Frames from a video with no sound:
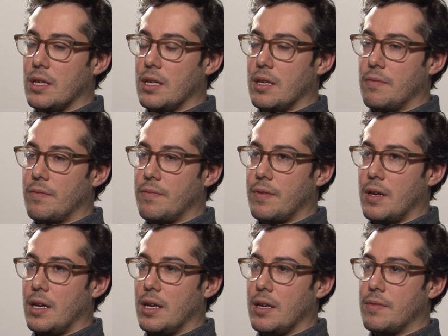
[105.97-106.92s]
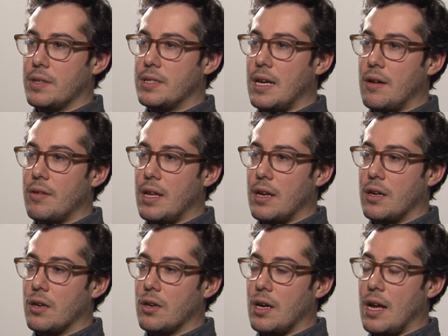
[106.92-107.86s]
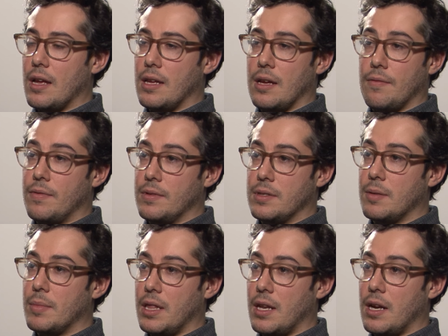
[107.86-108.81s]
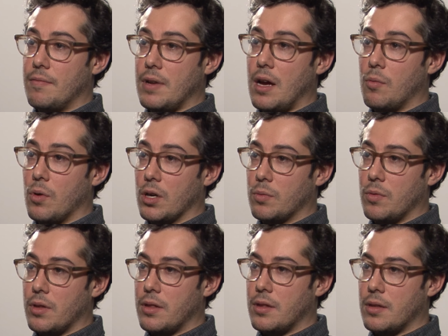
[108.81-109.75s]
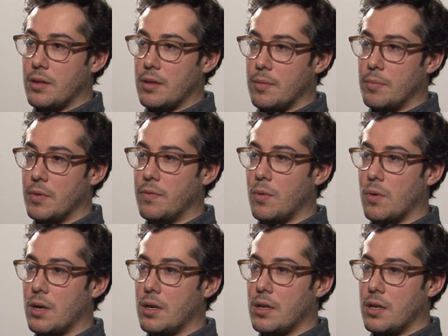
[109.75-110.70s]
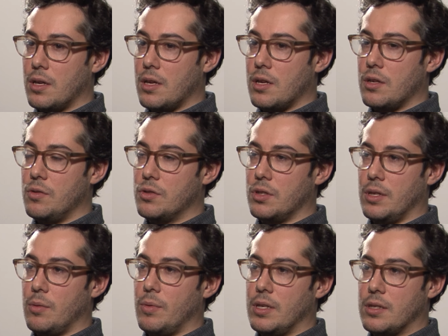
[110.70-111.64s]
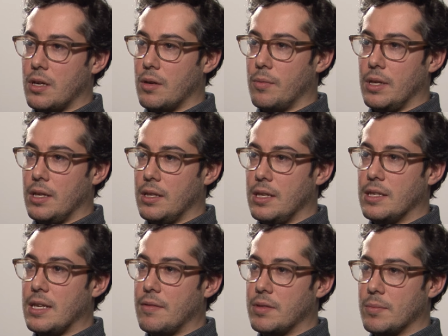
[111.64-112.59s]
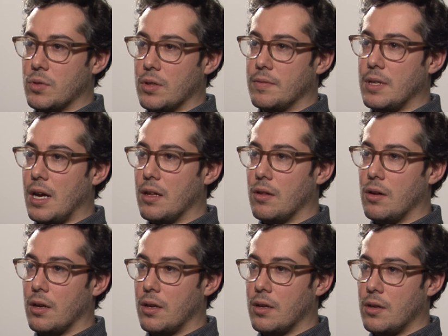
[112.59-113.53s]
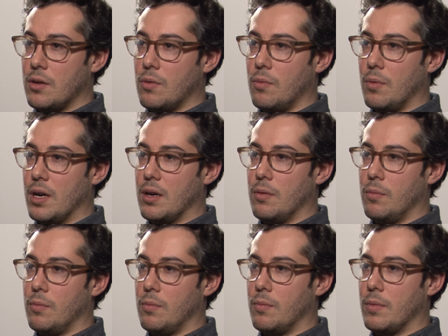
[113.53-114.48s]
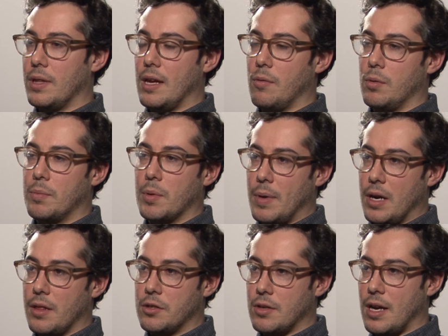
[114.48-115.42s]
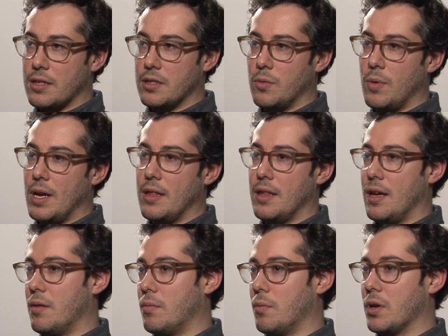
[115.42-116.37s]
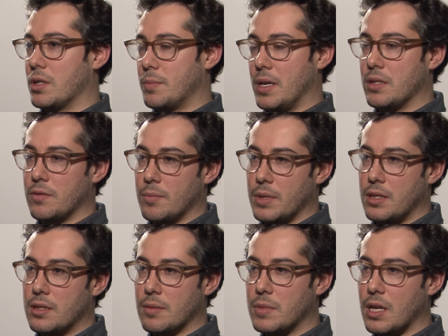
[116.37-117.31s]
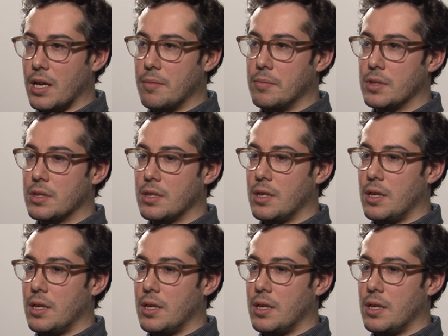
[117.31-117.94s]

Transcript: If a sound editor if it's somebody that I've not worked with before, usually we need to have some sort of dialogue where they will prepare the tracks in a way that works best for me. Sometimes